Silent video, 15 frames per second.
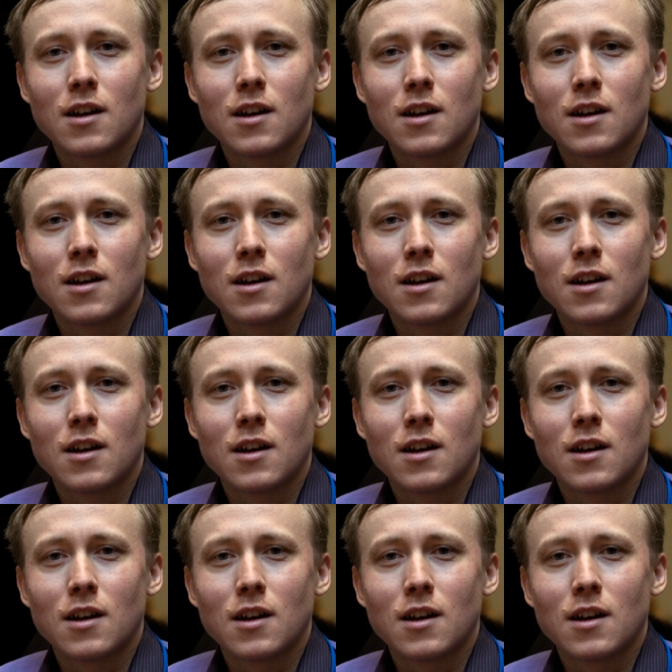
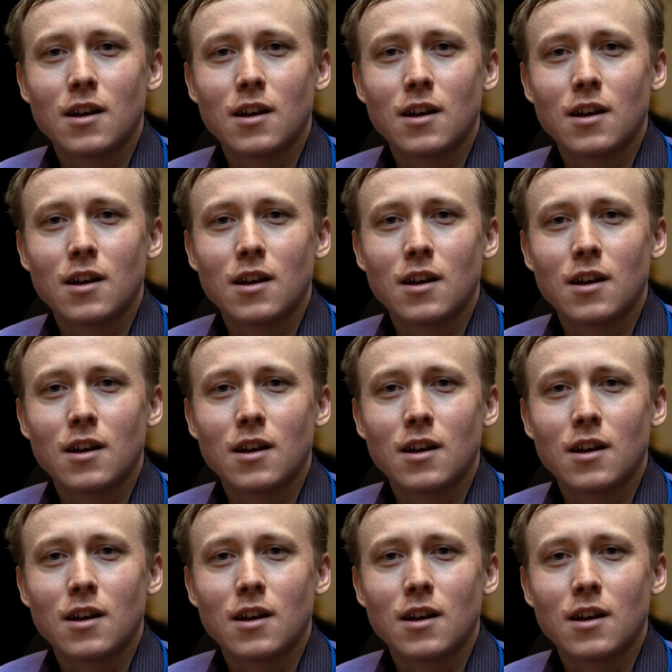
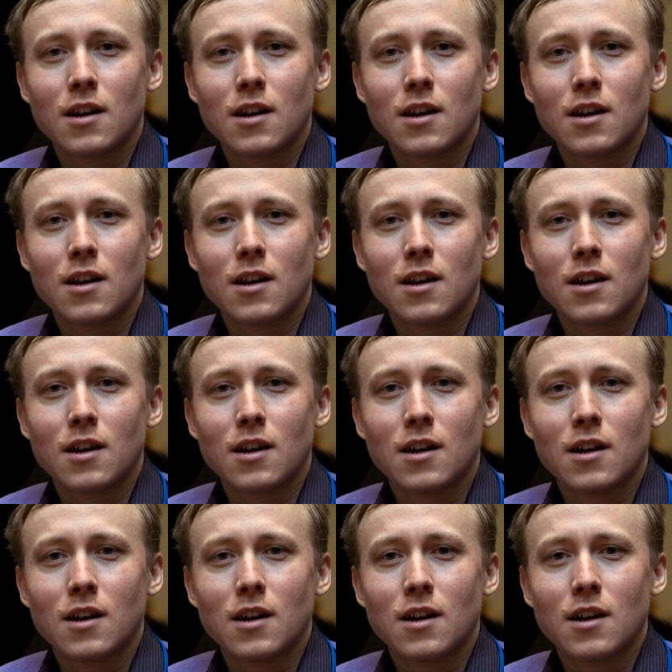
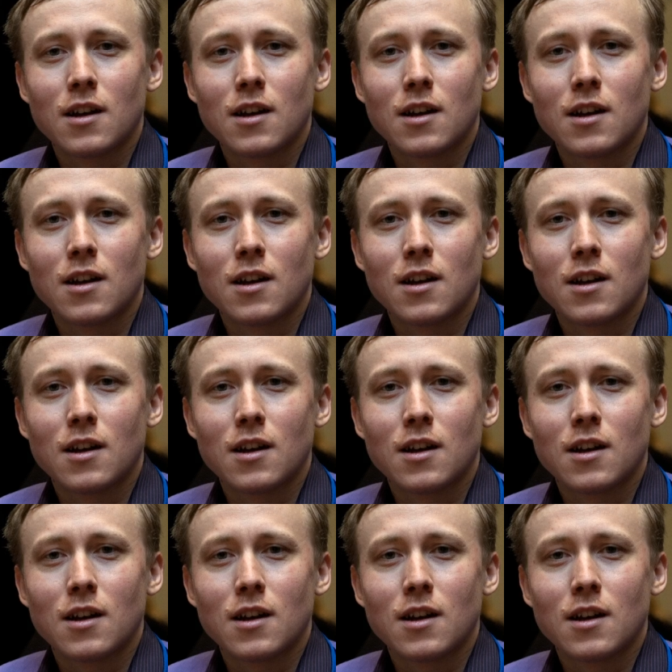
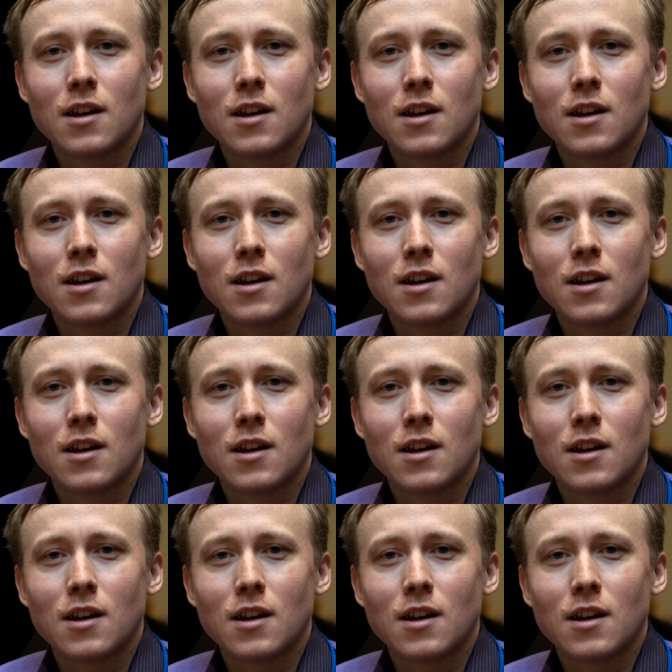
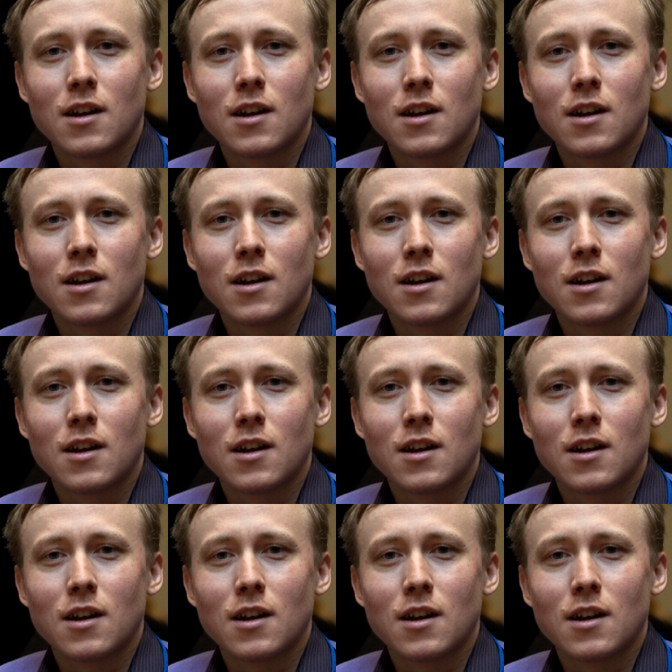
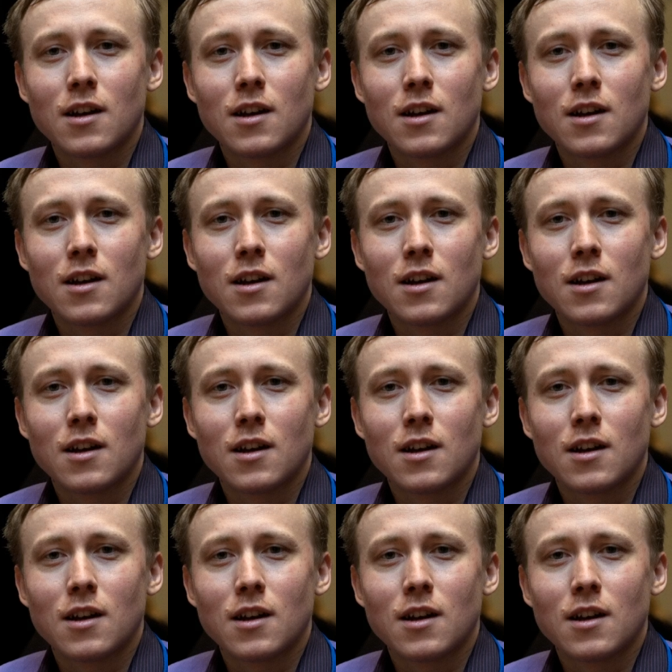
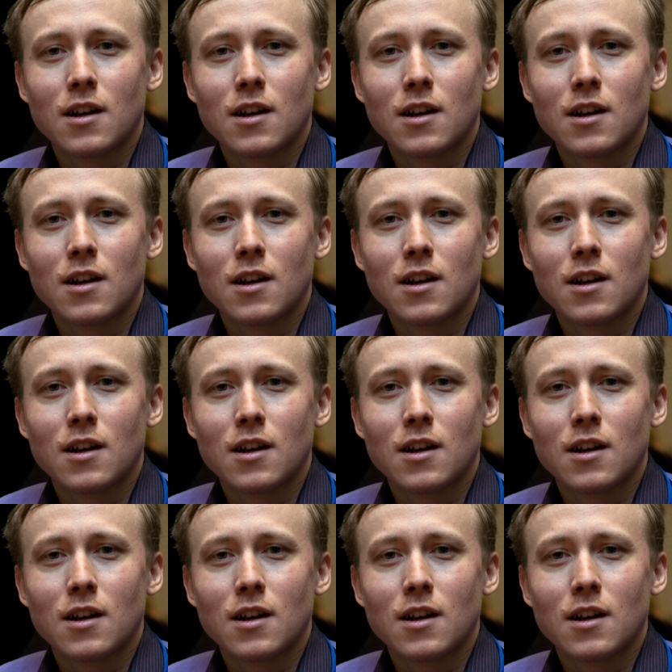[no speech]